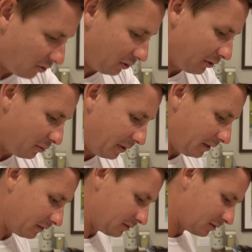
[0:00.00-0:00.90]
go a little
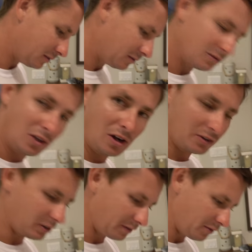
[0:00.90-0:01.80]
bit
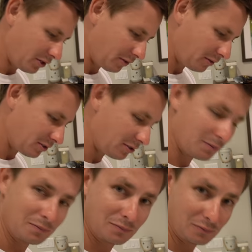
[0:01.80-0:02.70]
longer, you know, because they're
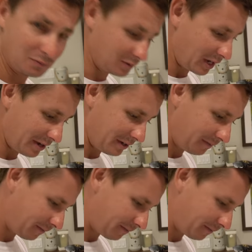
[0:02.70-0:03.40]
tiny.